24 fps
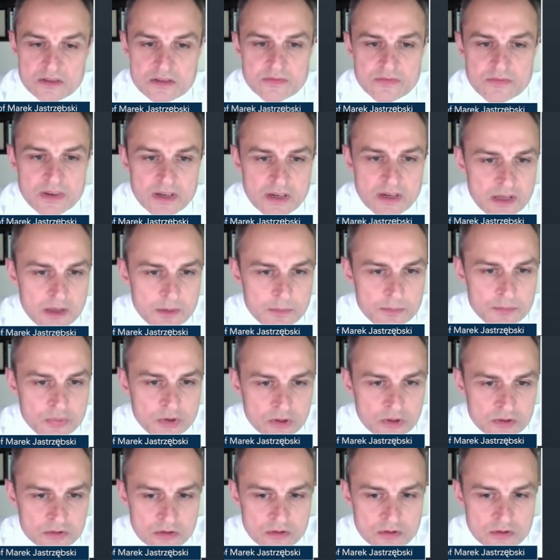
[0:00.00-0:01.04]
it is very
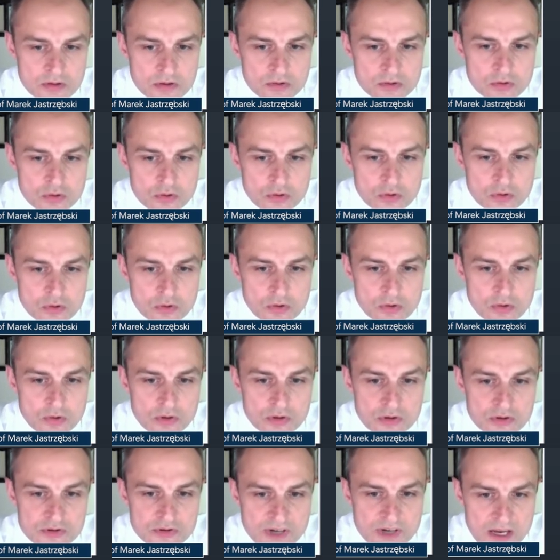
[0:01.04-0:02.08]
important to
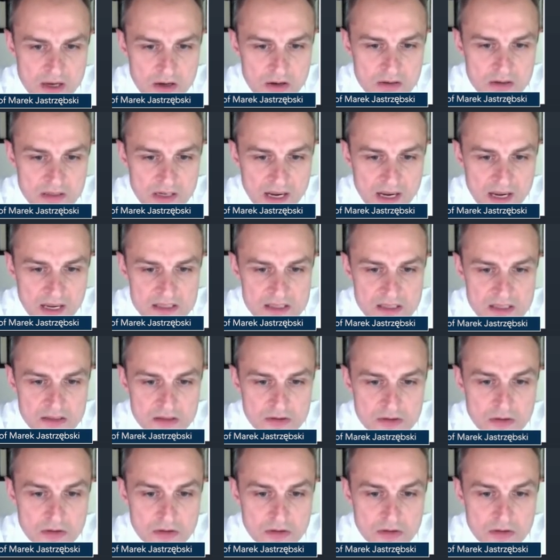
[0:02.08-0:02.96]
recognize it,